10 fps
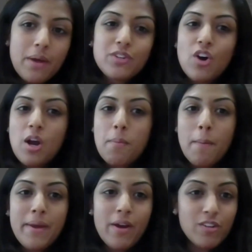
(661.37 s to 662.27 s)
I would talk
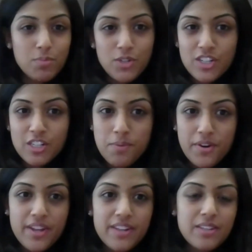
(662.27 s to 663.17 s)
about my Oxford
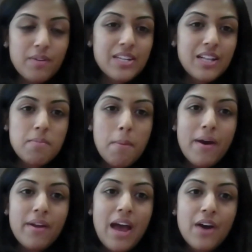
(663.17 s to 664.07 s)
experience. I would tell them
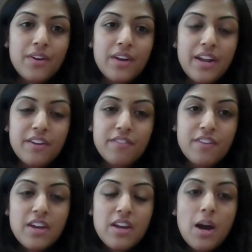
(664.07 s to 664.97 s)
about how to kind of
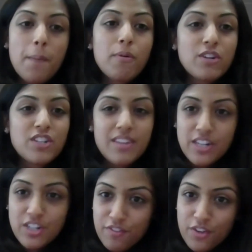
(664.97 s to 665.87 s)
approach the
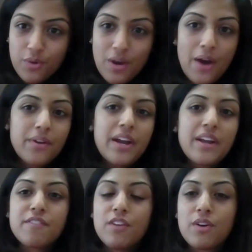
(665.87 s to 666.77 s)
interview, how to
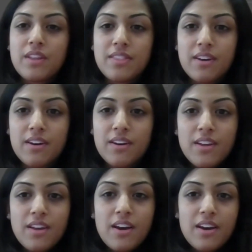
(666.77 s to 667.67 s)
kind of look at
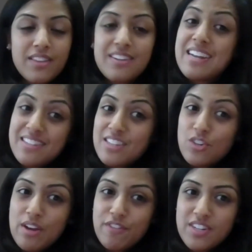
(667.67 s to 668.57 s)
the tests that
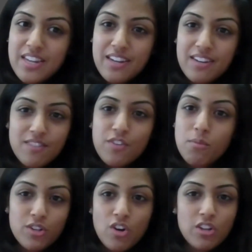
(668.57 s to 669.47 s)
you have to take for
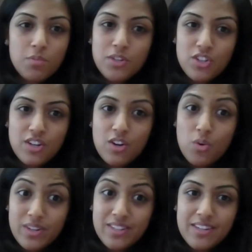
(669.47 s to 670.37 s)
most Oxford
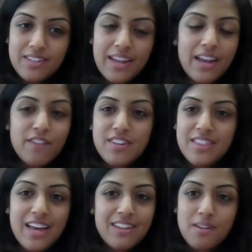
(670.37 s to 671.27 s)
courses. I kind of did
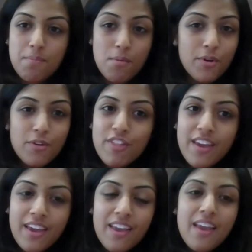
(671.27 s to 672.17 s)
that as a pro bono
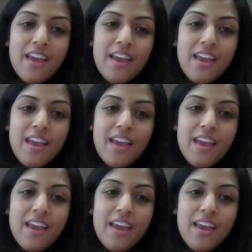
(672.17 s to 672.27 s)
thing.